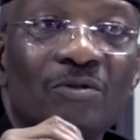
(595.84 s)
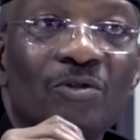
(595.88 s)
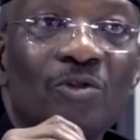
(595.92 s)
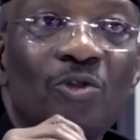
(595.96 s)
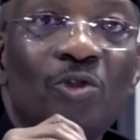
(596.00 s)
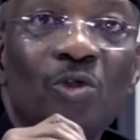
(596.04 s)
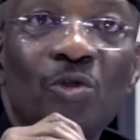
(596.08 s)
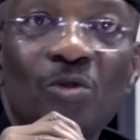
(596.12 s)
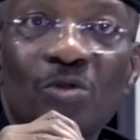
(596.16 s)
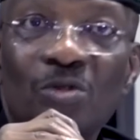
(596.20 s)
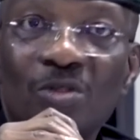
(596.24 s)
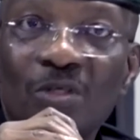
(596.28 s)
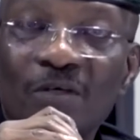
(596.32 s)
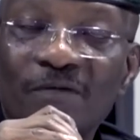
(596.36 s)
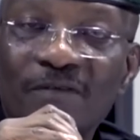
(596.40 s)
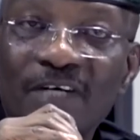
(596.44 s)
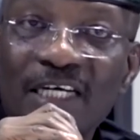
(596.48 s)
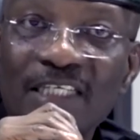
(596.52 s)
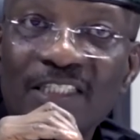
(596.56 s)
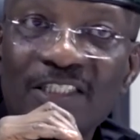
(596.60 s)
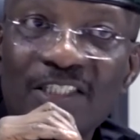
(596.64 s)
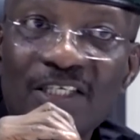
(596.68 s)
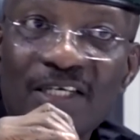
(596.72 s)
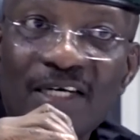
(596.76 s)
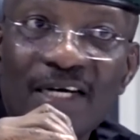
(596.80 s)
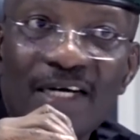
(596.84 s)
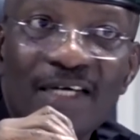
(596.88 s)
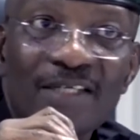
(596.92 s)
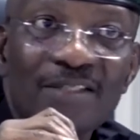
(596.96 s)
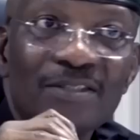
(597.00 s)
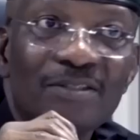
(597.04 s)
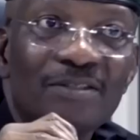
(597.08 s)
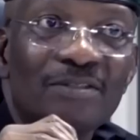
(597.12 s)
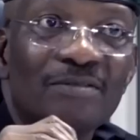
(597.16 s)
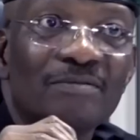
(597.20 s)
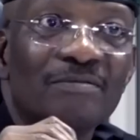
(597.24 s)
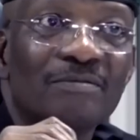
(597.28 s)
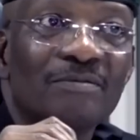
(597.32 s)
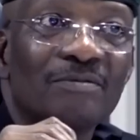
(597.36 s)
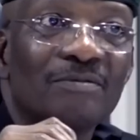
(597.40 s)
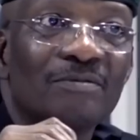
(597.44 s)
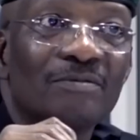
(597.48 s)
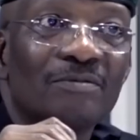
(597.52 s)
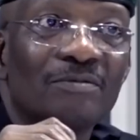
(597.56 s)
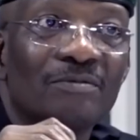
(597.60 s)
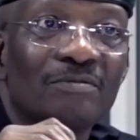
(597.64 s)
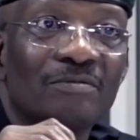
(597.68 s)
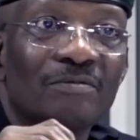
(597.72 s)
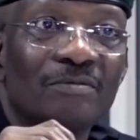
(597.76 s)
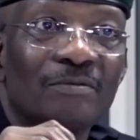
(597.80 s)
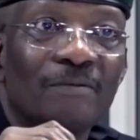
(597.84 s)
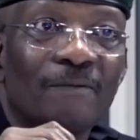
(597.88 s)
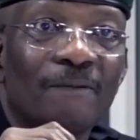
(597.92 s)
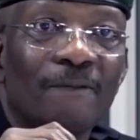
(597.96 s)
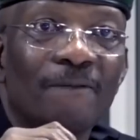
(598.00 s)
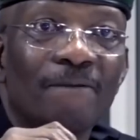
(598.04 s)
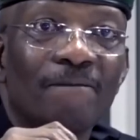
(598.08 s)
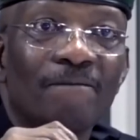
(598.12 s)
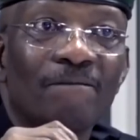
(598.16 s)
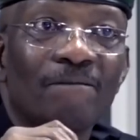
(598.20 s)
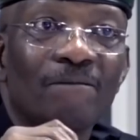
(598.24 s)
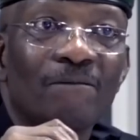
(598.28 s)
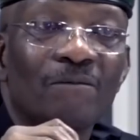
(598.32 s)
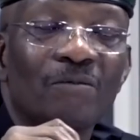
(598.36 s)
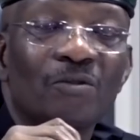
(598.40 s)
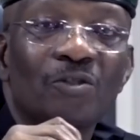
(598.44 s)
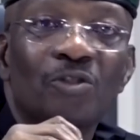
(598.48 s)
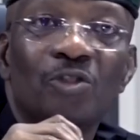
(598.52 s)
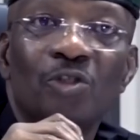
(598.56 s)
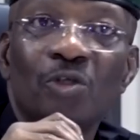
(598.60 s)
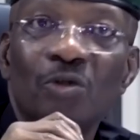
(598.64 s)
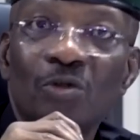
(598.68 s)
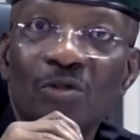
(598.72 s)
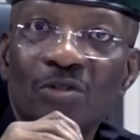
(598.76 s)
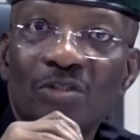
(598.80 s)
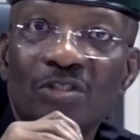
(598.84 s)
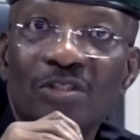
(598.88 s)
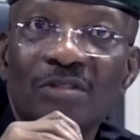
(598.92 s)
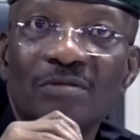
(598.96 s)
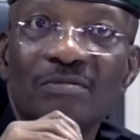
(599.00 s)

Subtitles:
Youths of Nigerians should